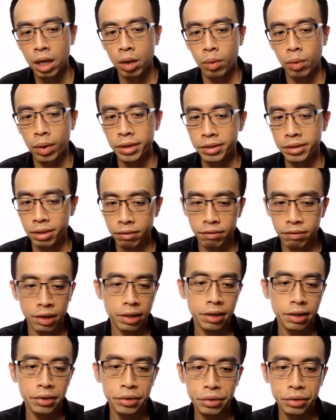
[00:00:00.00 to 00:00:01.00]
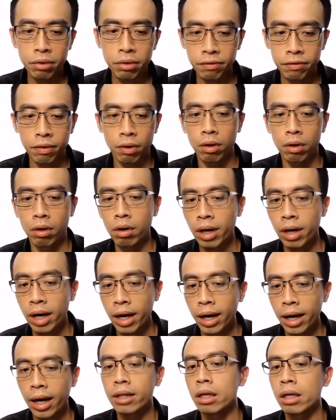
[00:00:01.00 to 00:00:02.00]
What is the value for
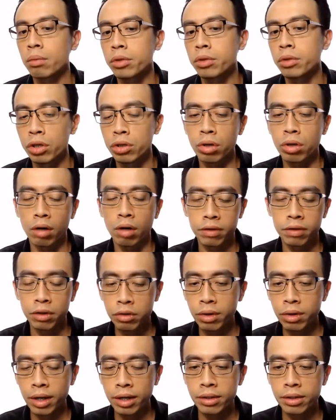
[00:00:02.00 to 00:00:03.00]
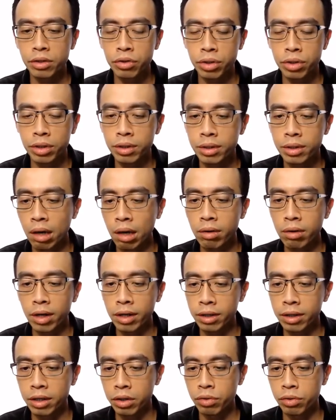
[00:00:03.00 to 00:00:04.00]
enthalpy change of neutralization
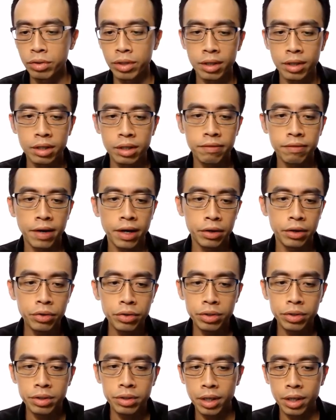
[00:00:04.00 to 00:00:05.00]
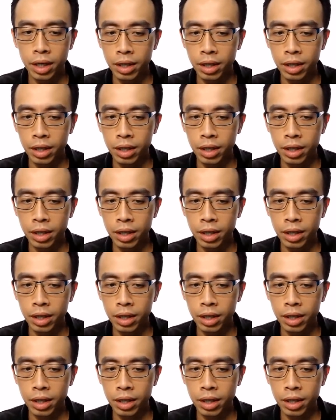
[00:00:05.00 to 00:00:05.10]
calculated using these values?